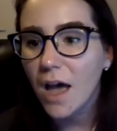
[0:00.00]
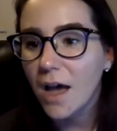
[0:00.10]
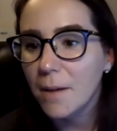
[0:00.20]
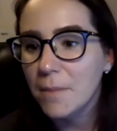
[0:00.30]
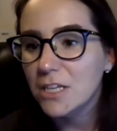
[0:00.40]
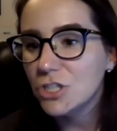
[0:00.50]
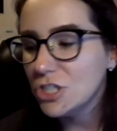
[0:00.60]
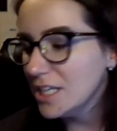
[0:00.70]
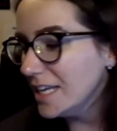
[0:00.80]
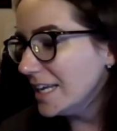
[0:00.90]
Uh, but
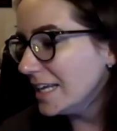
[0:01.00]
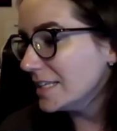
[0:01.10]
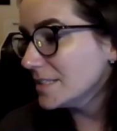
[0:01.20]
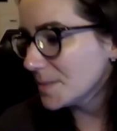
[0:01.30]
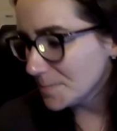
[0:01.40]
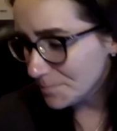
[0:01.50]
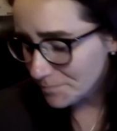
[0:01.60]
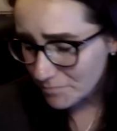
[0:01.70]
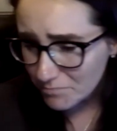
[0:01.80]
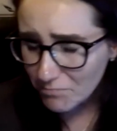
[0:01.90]
she is
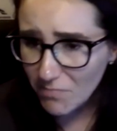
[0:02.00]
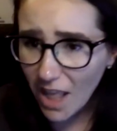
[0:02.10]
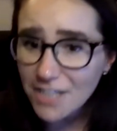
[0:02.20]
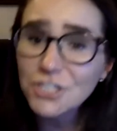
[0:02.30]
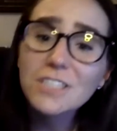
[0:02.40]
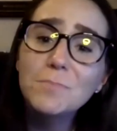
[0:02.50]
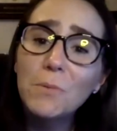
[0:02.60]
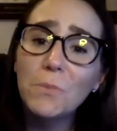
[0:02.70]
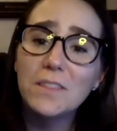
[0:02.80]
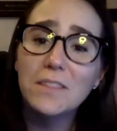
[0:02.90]
She's
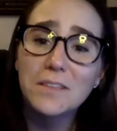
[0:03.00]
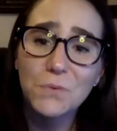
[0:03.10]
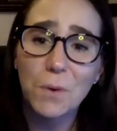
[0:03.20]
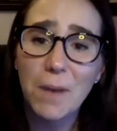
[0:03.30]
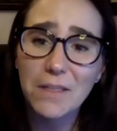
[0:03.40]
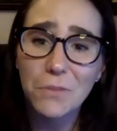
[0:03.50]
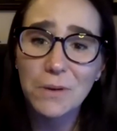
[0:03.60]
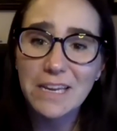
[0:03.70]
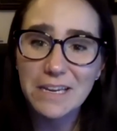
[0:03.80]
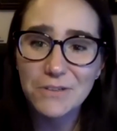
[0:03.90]
been with us for about
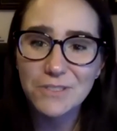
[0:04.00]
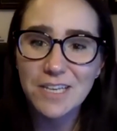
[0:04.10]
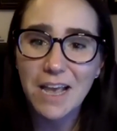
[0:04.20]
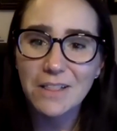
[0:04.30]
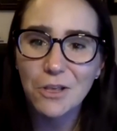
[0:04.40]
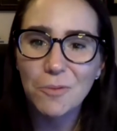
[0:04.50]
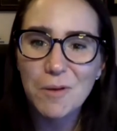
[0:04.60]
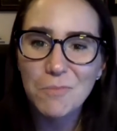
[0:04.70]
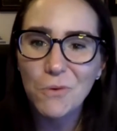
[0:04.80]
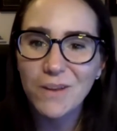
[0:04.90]
three years now, a little
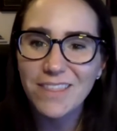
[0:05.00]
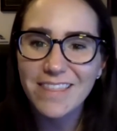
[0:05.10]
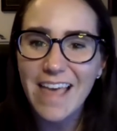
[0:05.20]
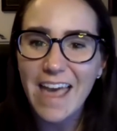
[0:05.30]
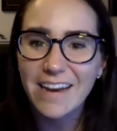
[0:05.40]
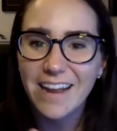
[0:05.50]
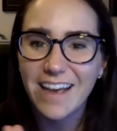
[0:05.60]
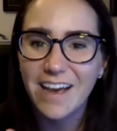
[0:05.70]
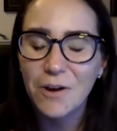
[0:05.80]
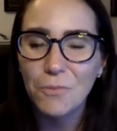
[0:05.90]
bit more than
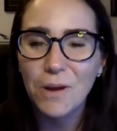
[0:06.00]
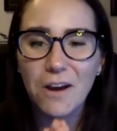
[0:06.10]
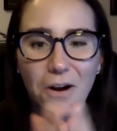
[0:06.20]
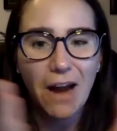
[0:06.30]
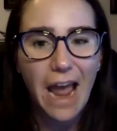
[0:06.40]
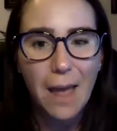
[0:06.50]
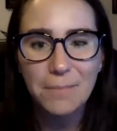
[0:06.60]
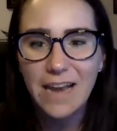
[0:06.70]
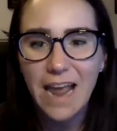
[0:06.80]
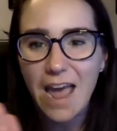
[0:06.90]
that. Uh, we are
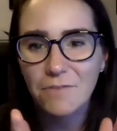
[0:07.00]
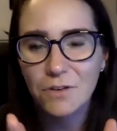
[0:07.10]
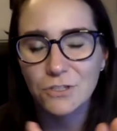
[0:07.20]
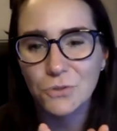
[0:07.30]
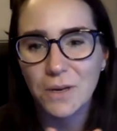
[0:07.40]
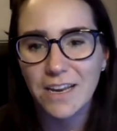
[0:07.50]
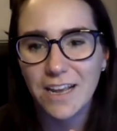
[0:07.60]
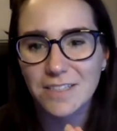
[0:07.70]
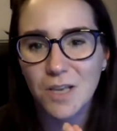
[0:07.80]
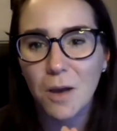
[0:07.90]
happy to have her
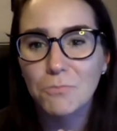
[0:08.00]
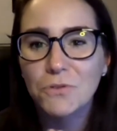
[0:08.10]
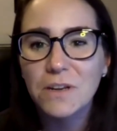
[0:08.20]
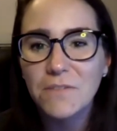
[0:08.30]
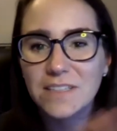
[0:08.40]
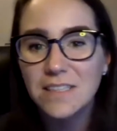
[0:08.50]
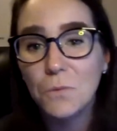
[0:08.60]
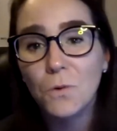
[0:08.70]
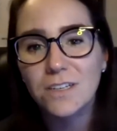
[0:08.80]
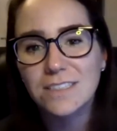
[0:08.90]
joining us. Uh,
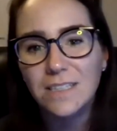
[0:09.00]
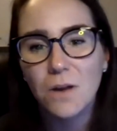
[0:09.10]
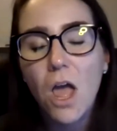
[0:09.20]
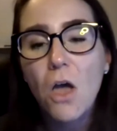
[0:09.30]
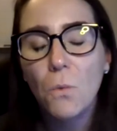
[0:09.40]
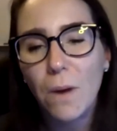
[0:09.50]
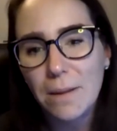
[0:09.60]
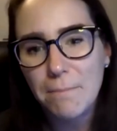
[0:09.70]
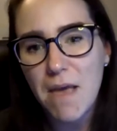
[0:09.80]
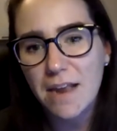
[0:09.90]
previously worked in
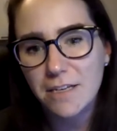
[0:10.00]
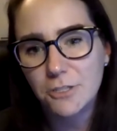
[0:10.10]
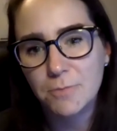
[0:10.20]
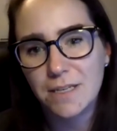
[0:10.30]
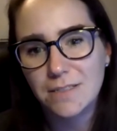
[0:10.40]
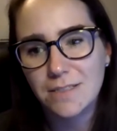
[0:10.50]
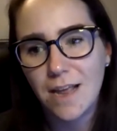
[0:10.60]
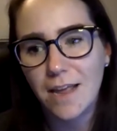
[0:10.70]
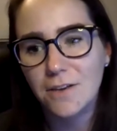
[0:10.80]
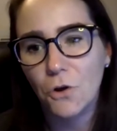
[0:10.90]
weight management
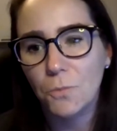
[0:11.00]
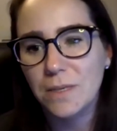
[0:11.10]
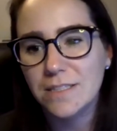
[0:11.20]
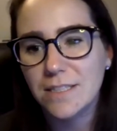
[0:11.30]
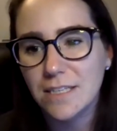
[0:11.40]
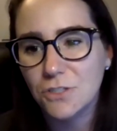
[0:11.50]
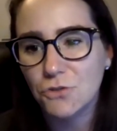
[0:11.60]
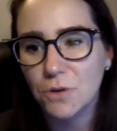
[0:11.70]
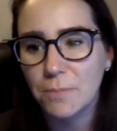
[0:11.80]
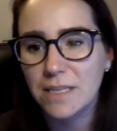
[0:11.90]
and obesity
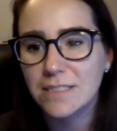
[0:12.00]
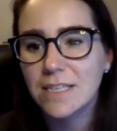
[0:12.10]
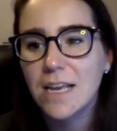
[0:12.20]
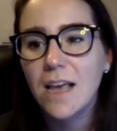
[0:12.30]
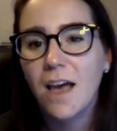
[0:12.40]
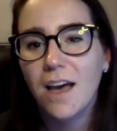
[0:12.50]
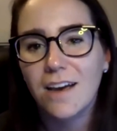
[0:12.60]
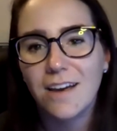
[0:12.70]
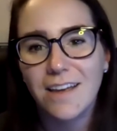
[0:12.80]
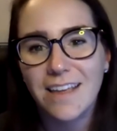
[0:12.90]
treatment
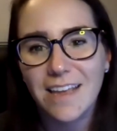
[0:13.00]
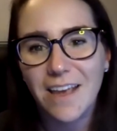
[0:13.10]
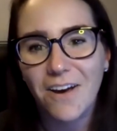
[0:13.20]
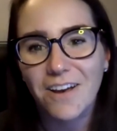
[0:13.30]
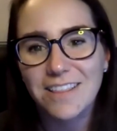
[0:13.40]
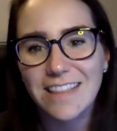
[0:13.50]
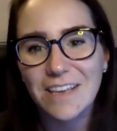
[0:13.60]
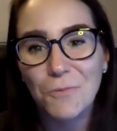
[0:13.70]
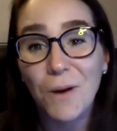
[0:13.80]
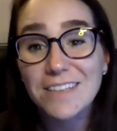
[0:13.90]
uh, on
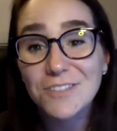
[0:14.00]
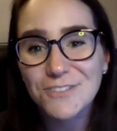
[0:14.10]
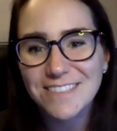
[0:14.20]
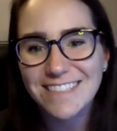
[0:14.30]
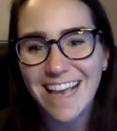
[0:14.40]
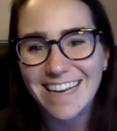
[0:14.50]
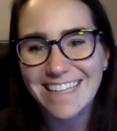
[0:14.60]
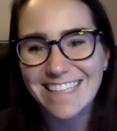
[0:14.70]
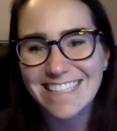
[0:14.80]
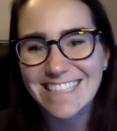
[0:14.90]
the western side
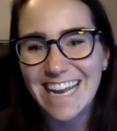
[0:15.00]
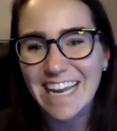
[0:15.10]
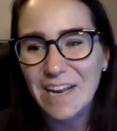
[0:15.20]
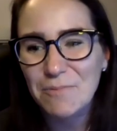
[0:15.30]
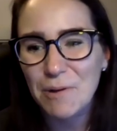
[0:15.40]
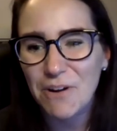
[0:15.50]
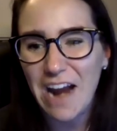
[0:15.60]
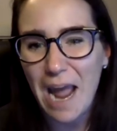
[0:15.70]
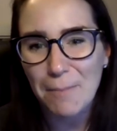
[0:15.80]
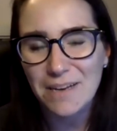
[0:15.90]
of the state, and we were
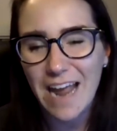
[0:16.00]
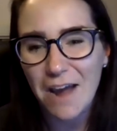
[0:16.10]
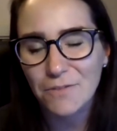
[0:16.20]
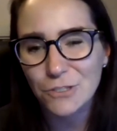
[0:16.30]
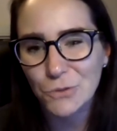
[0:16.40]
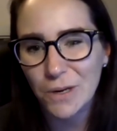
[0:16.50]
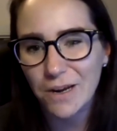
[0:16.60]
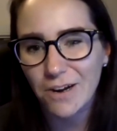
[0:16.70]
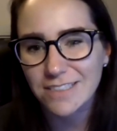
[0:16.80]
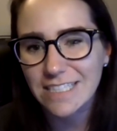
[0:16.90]
happy to have her join
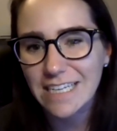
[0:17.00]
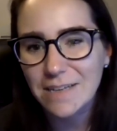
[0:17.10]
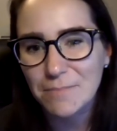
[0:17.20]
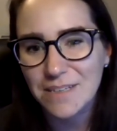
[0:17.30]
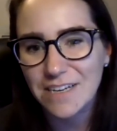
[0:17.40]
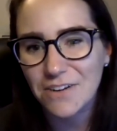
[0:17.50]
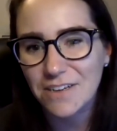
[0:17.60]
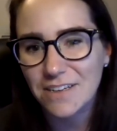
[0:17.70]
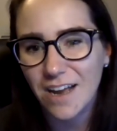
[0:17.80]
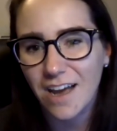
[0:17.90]
our team here
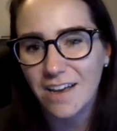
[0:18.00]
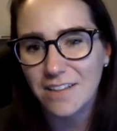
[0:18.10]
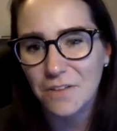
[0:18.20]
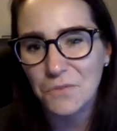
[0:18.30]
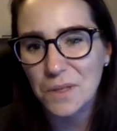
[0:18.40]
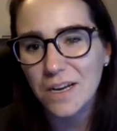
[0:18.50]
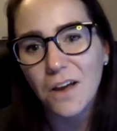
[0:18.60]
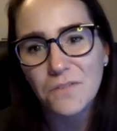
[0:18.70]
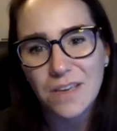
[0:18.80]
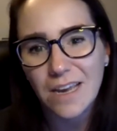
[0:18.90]
in uh, the
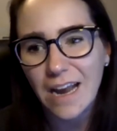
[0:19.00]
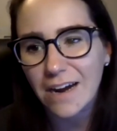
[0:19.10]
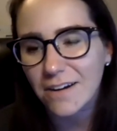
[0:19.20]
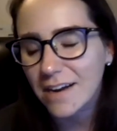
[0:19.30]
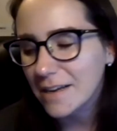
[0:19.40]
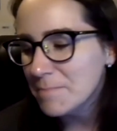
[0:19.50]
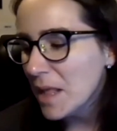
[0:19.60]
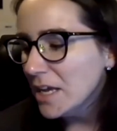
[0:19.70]
Philadelphia area.